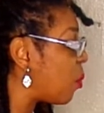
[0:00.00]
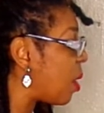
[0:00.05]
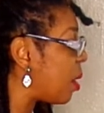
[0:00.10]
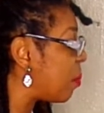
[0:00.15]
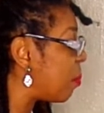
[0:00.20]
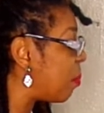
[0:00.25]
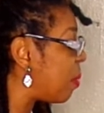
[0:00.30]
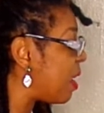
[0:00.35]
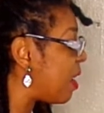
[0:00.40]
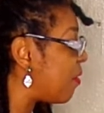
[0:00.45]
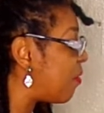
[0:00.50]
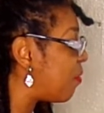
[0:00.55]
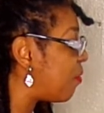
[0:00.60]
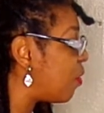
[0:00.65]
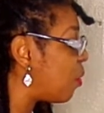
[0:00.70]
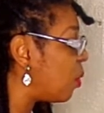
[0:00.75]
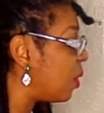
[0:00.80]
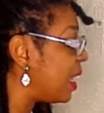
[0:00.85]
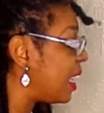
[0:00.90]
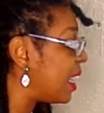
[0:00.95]
be
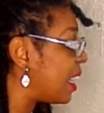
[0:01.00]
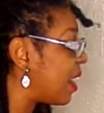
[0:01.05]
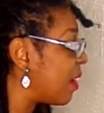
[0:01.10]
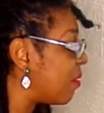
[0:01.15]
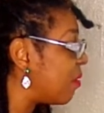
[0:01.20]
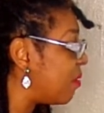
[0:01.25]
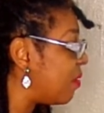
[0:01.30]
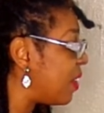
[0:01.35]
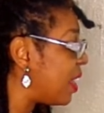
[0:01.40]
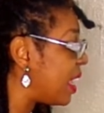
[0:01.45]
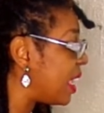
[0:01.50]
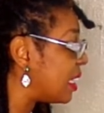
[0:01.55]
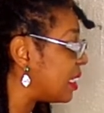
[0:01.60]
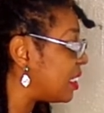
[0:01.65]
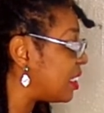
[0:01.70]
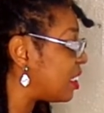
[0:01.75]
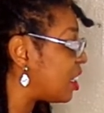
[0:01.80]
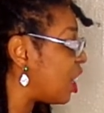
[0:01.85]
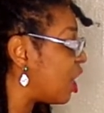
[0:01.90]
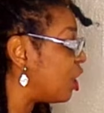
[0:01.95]
fully
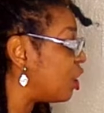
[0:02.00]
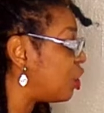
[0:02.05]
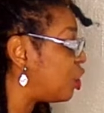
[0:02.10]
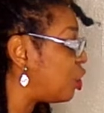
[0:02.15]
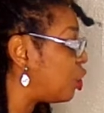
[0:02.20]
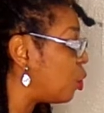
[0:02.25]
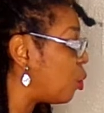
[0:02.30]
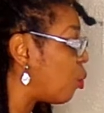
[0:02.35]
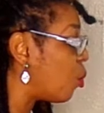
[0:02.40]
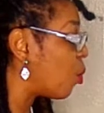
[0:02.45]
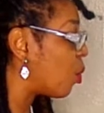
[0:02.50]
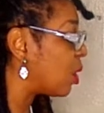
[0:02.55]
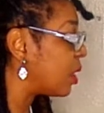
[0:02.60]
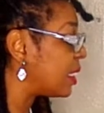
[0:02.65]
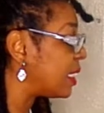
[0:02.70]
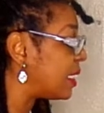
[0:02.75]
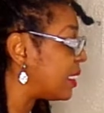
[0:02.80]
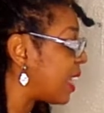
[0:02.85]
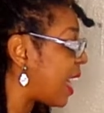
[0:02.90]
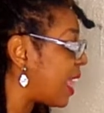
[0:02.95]
convinced, assured,
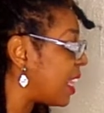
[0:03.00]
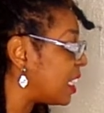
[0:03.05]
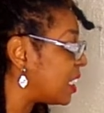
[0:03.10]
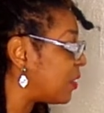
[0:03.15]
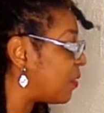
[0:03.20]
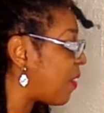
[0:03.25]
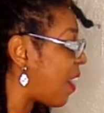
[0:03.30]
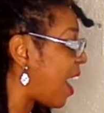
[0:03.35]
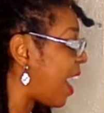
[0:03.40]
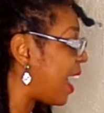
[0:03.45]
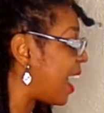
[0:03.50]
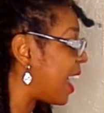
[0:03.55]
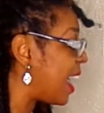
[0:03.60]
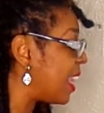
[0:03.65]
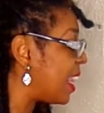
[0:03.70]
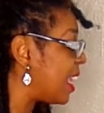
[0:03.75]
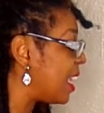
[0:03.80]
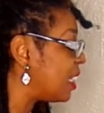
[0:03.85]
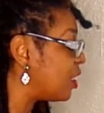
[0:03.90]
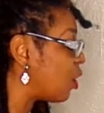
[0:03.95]
satisfied in
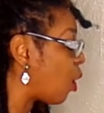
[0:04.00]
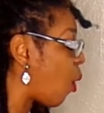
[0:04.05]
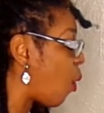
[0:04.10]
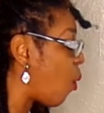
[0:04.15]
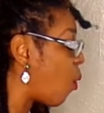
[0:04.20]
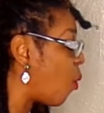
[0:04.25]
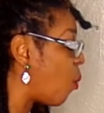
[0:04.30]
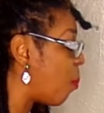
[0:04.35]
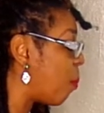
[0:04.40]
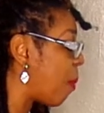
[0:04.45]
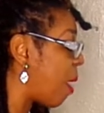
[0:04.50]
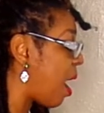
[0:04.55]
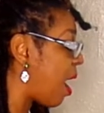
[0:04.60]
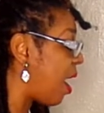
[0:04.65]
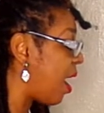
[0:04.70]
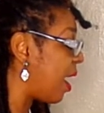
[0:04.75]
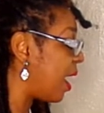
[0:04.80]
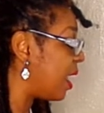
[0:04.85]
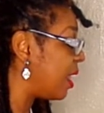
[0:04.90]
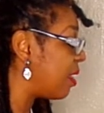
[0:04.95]
his own
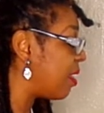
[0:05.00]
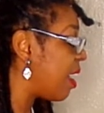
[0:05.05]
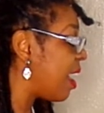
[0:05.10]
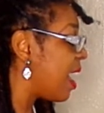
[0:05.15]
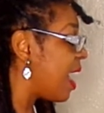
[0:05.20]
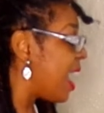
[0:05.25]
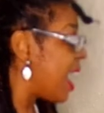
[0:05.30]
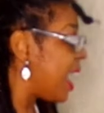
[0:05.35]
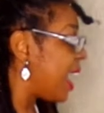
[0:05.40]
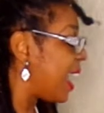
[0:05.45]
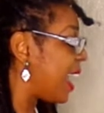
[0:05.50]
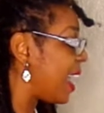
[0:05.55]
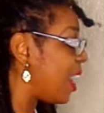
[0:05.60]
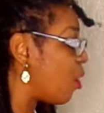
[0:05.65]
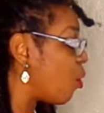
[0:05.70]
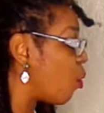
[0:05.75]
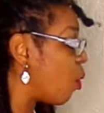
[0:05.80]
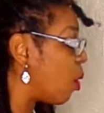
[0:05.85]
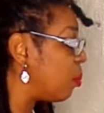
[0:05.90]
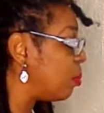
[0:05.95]
mind. He
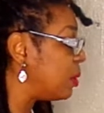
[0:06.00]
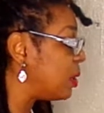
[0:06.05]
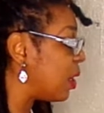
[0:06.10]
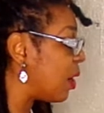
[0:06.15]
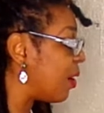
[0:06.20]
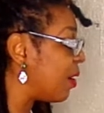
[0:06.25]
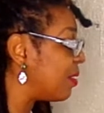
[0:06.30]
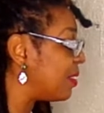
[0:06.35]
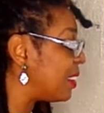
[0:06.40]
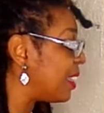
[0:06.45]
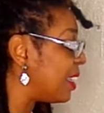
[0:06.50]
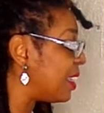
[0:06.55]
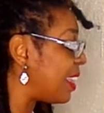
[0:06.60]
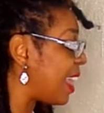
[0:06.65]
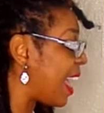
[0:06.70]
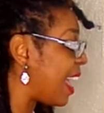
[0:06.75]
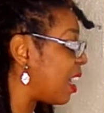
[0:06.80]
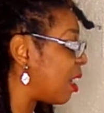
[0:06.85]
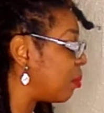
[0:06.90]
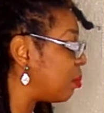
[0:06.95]
who observes the
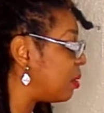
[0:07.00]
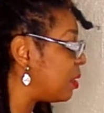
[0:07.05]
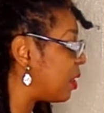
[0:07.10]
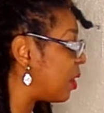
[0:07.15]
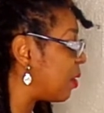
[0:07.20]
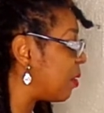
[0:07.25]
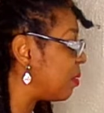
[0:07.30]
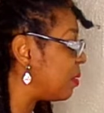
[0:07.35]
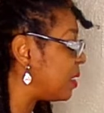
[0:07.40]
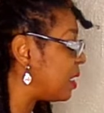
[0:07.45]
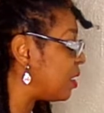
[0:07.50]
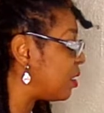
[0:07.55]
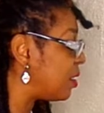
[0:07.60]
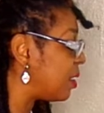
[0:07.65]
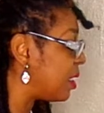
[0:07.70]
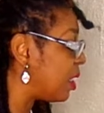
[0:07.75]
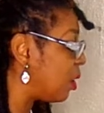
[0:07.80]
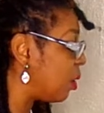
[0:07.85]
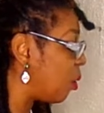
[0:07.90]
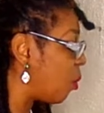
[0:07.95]
day observes it to
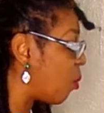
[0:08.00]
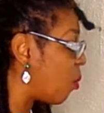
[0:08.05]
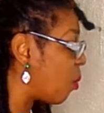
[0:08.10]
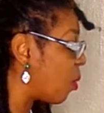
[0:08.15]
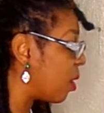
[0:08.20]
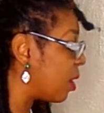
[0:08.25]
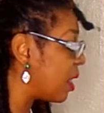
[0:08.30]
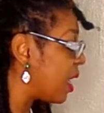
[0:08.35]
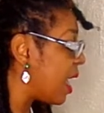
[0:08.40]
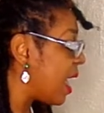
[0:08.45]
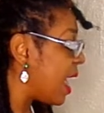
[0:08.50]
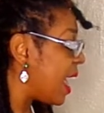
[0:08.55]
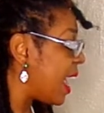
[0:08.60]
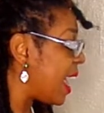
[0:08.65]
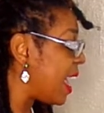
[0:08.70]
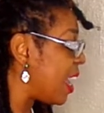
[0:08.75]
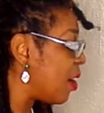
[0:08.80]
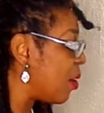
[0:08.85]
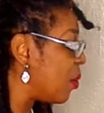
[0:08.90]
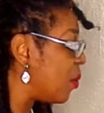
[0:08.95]
the Lord.
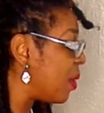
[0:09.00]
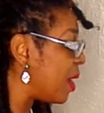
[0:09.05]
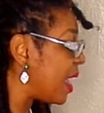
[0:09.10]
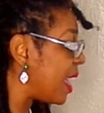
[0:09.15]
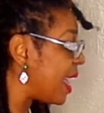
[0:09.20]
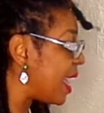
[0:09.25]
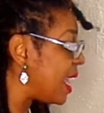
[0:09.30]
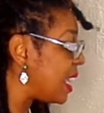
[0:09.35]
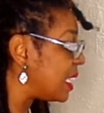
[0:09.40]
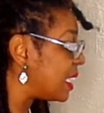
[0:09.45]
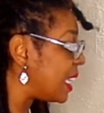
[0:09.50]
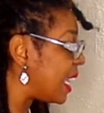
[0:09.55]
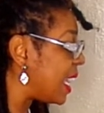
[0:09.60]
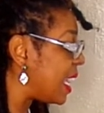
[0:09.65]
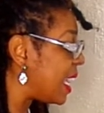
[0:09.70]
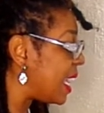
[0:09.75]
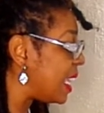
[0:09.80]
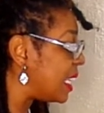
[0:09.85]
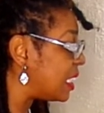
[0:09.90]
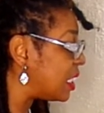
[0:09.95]
He who
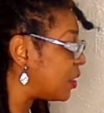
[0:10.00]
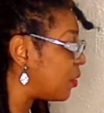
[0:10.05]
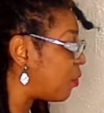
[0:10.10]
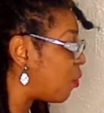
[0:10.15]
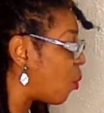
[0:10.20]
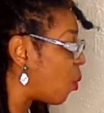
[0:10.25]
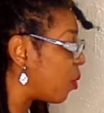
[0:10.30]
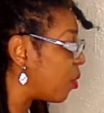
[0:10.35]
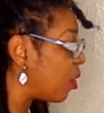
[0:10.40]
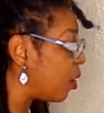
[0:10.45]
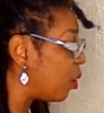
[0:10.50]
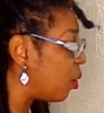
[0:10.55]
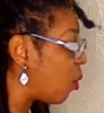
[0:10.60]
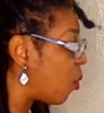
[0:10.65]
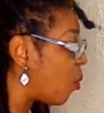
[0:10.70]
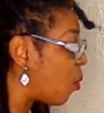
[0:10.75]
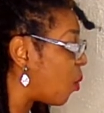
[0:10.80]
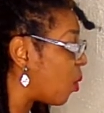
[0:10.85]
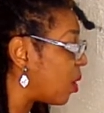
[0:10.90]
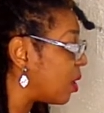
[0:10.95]
eats for the
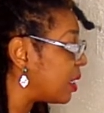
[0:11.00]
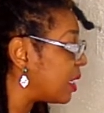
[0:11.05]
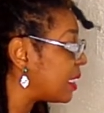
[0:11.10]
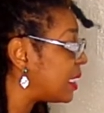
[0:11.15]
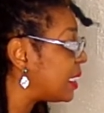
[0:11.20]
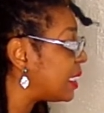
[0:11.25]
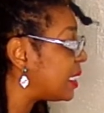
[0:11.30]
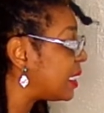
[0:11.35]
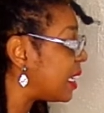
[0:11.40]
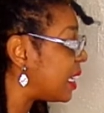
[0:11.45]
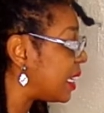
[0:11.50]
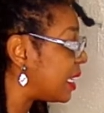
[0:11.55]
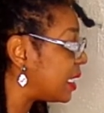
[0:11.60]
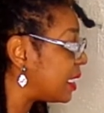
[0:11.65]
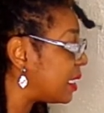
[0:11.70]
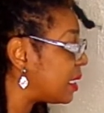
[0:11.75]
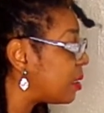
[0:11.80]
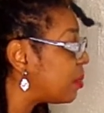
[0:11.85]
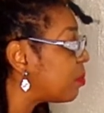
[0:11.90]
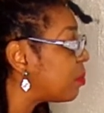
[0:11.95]
Lord,
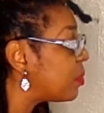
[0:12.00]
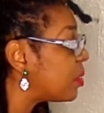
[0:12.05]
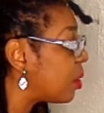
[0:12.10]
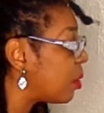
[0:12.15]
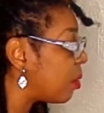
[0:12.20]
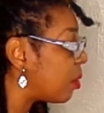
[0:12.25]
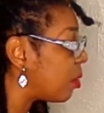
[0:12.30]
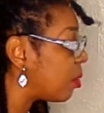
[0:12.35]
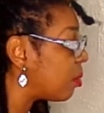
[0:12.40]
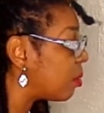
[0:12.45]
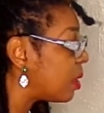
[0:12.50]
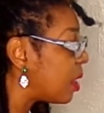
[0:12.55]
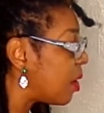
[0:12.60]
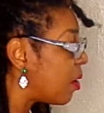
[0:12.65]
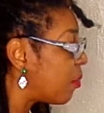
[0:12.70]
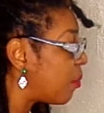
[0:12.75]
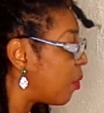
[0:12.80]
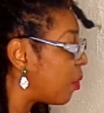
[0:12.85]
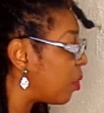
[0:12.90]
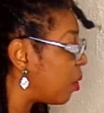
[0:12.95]
since
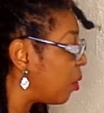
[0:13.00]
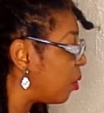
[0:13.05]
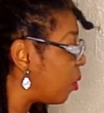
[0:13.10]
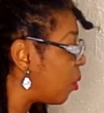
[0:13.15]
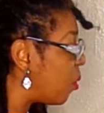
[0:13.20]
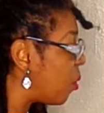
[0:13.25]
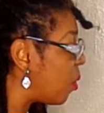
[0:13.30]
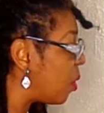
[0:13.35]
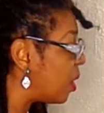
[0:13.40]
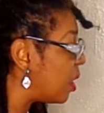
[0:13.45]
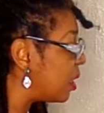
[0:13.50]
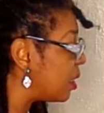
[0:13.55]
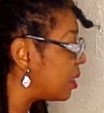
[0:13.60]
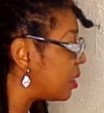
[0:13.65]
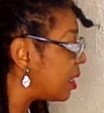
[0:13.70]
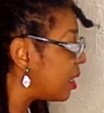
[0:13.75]
for the Lord.